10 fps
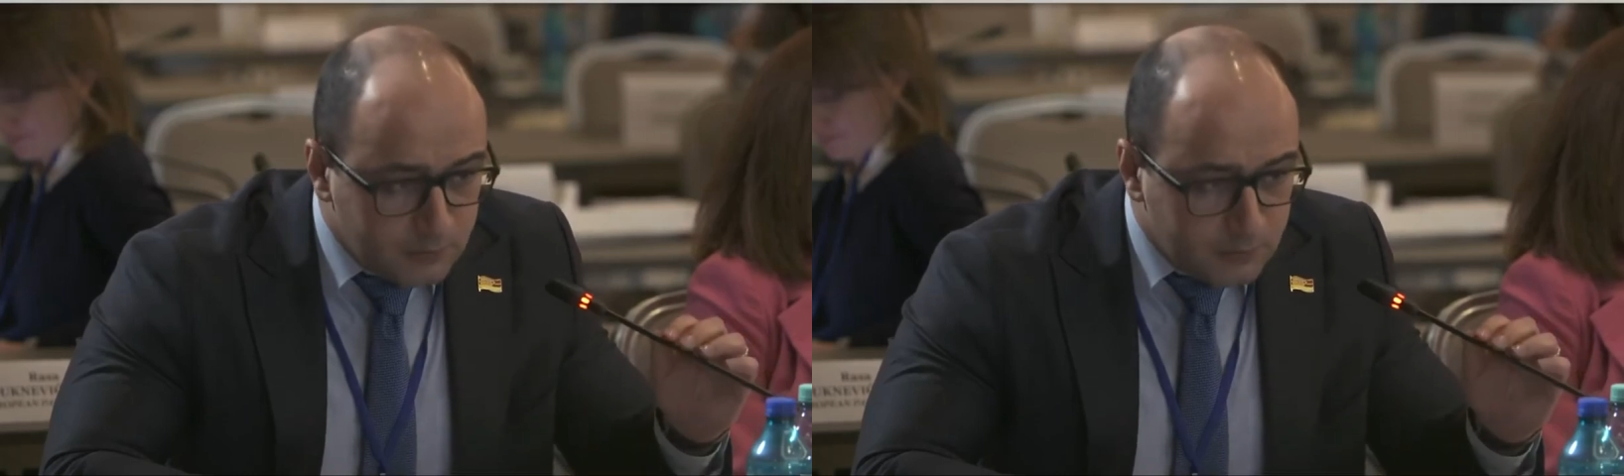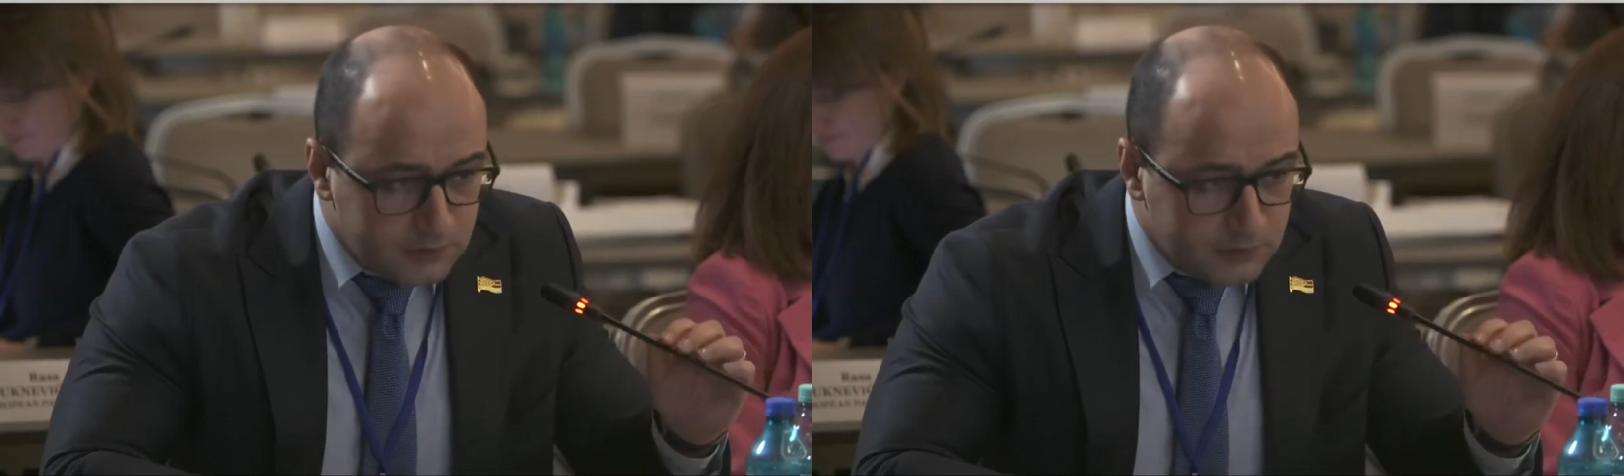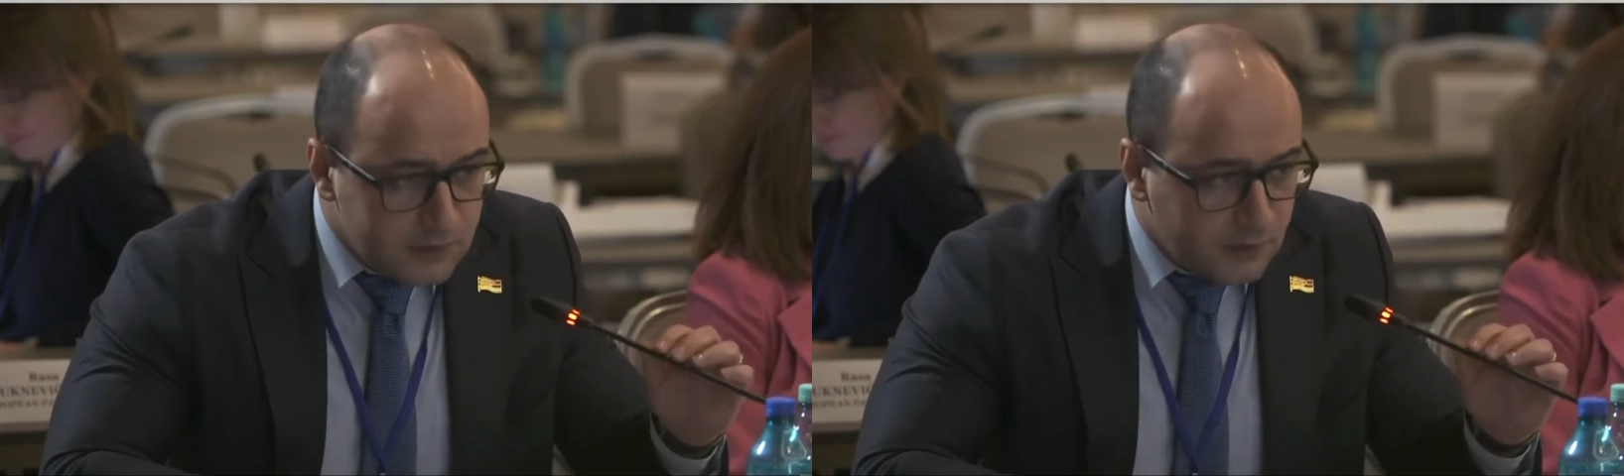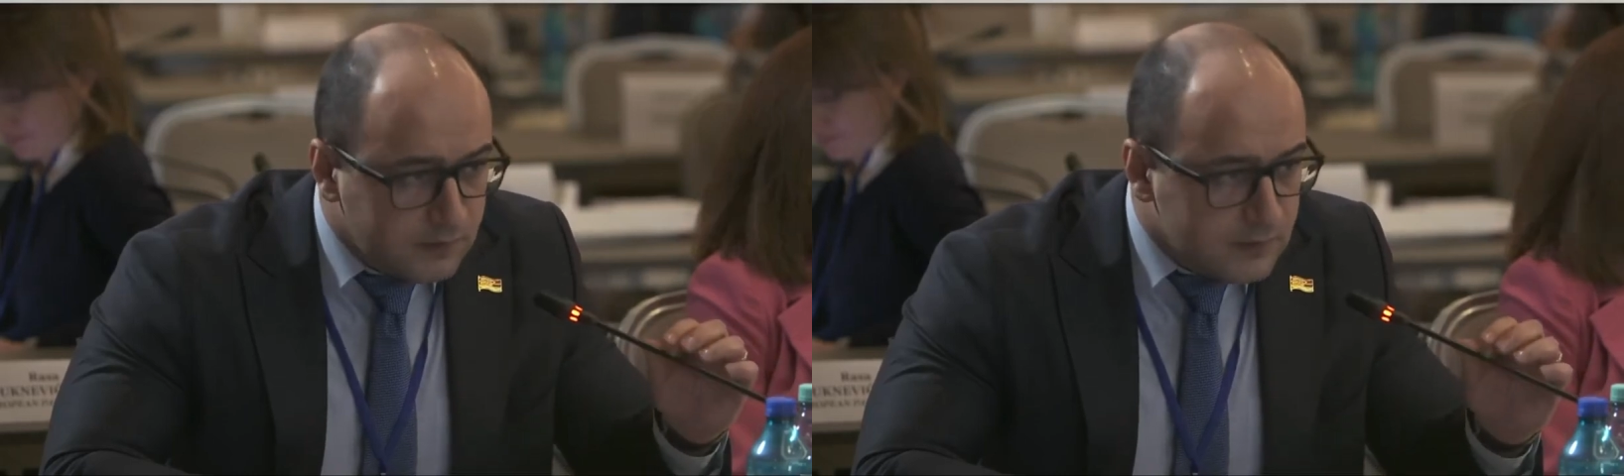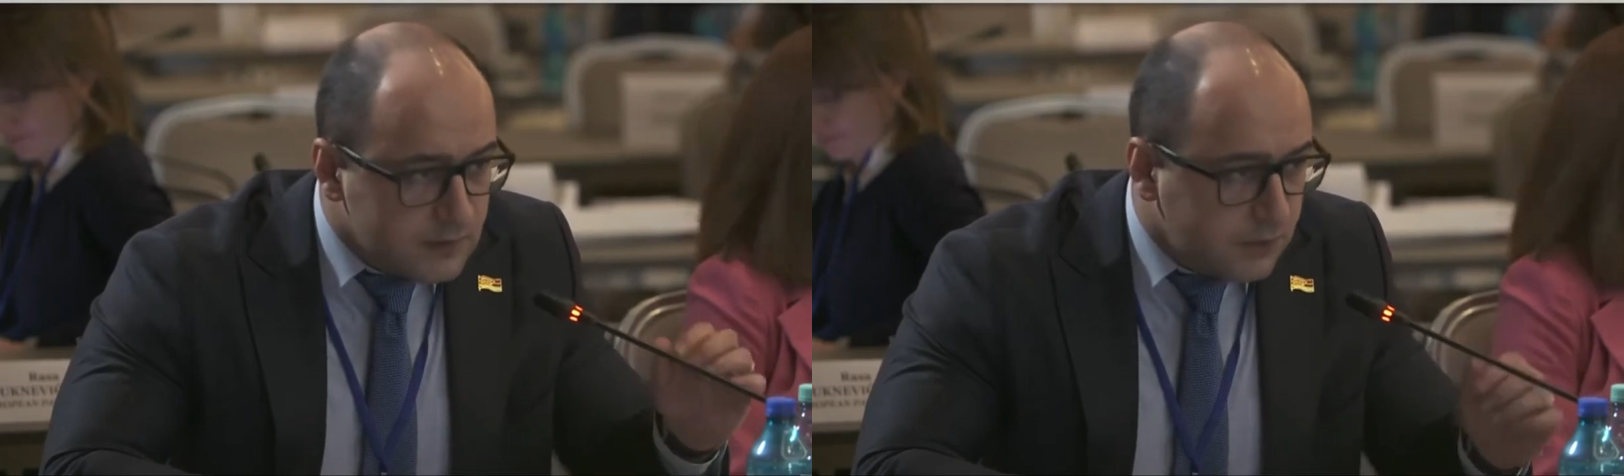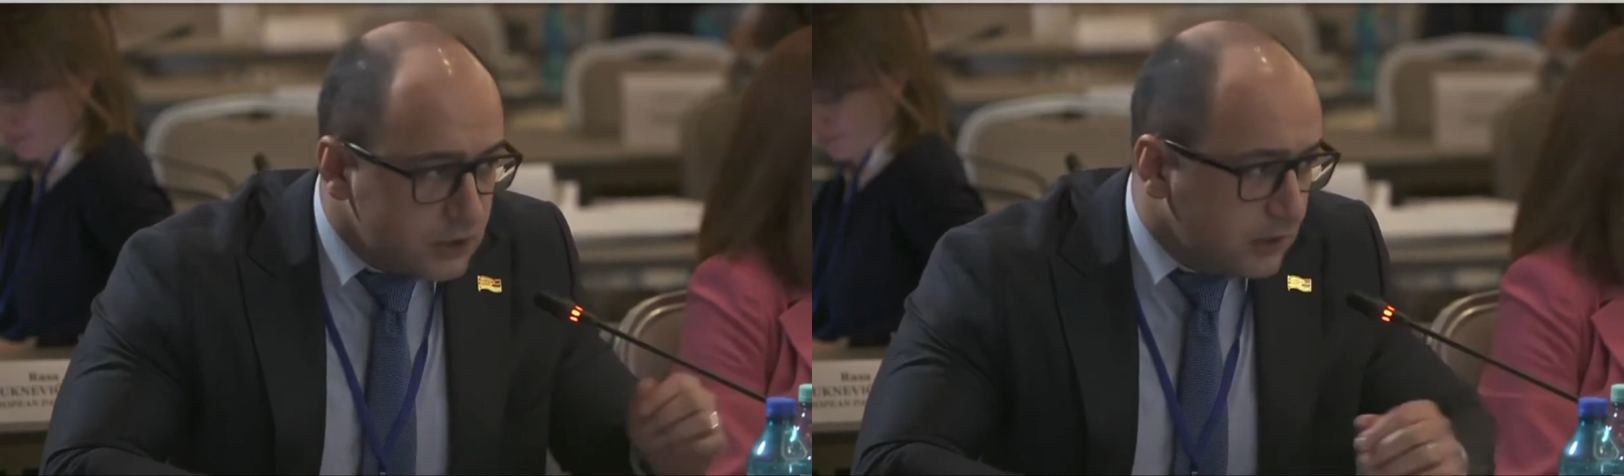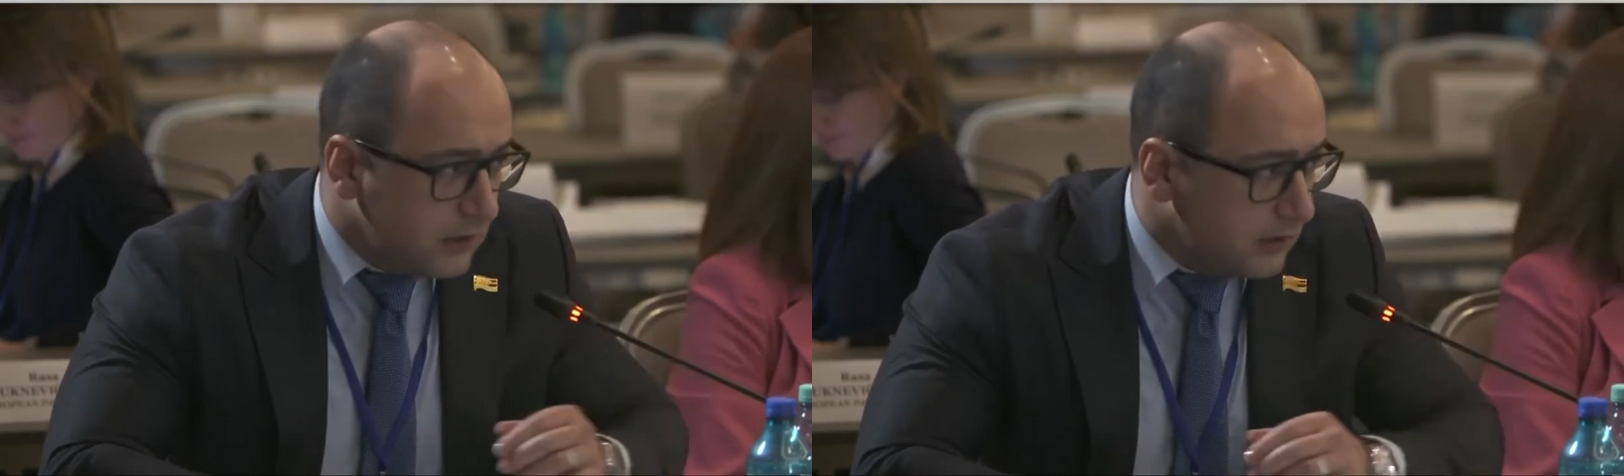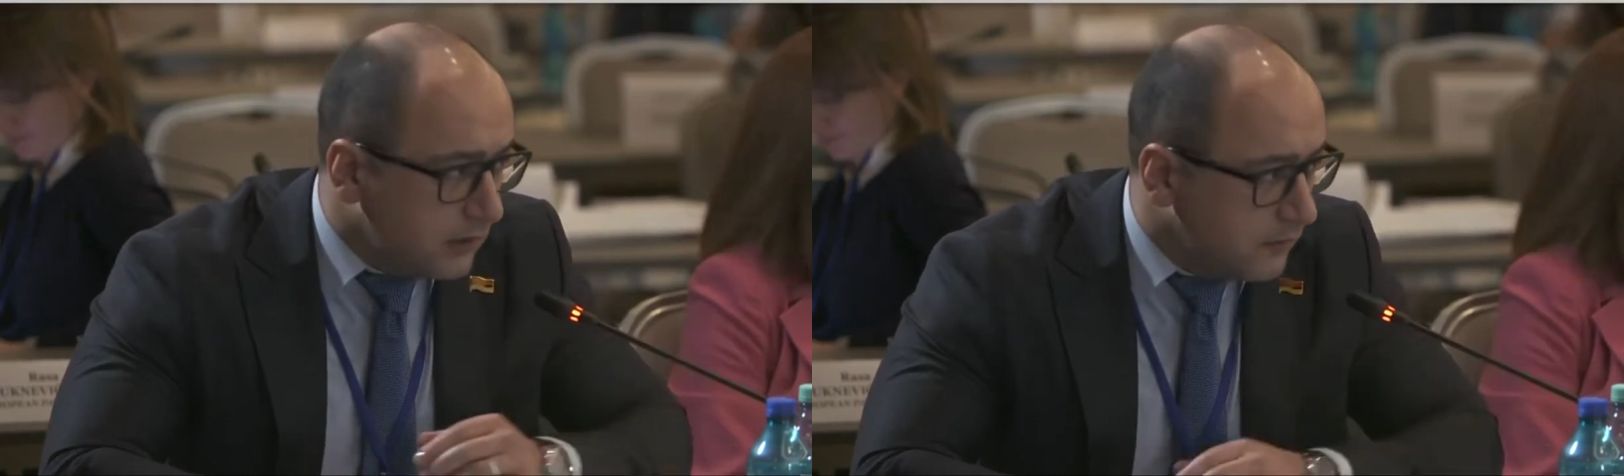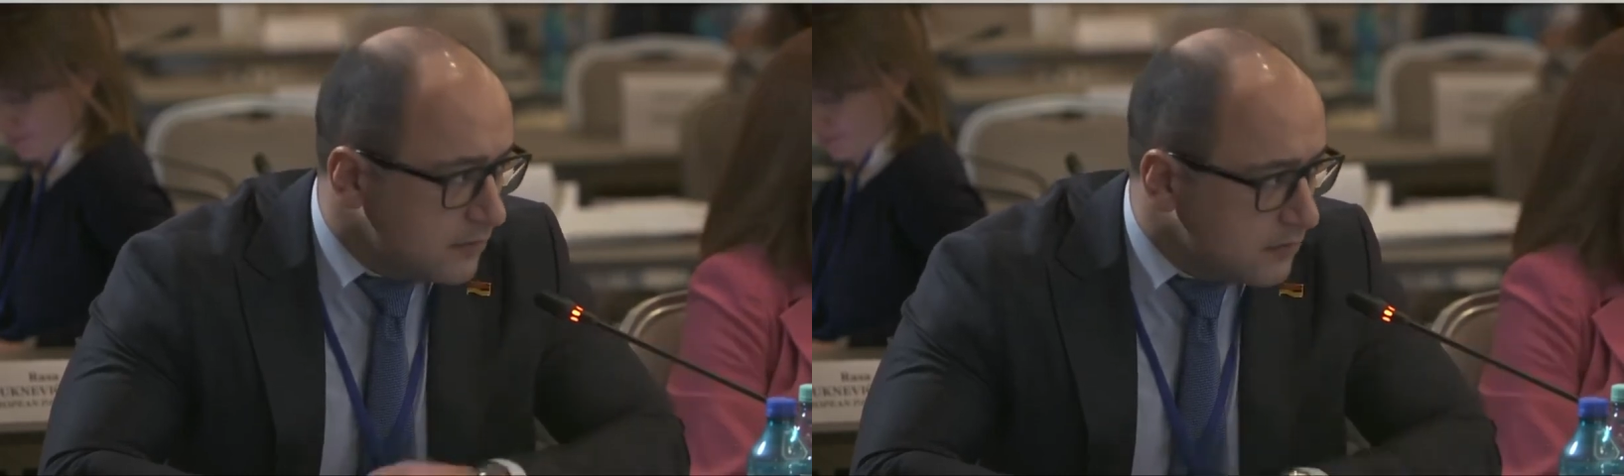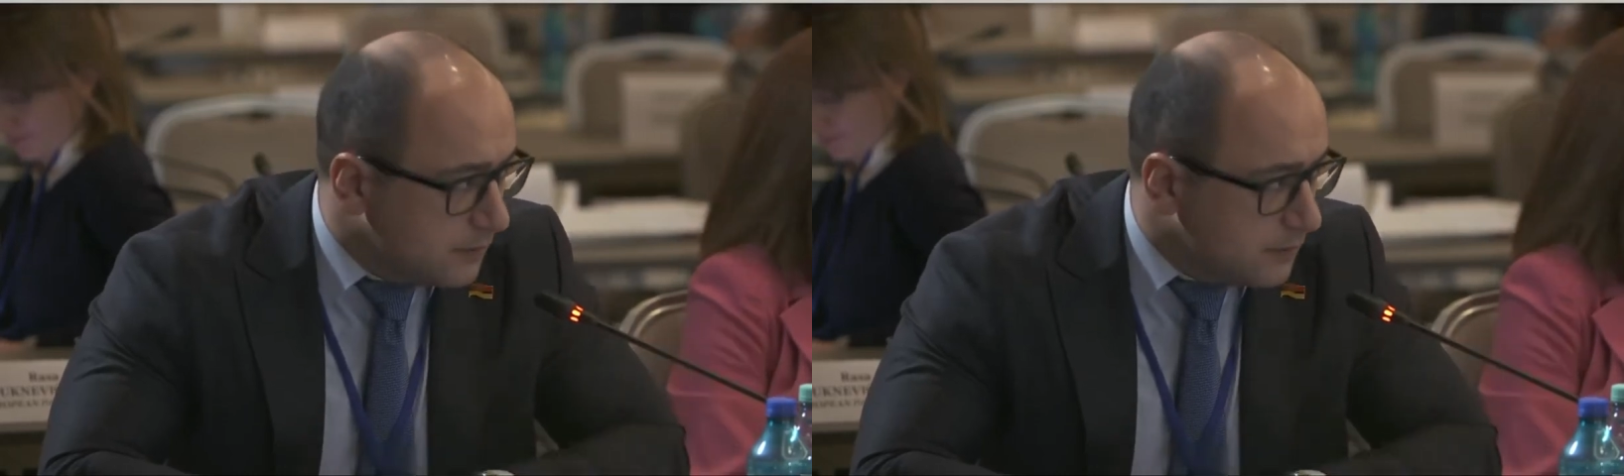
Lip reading: But there is nothing special and nothing